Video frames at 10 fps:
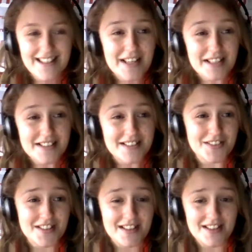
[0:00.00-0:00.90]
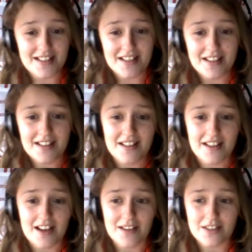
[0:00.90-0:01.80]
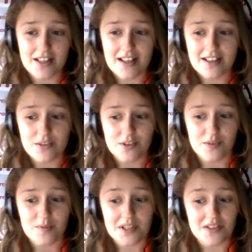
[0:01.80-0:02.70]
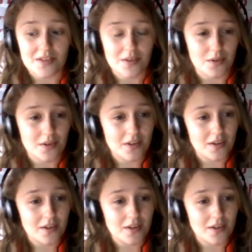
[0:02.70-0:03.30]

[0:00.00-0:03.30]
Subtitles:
It's those things I think that I would hate to have missed though.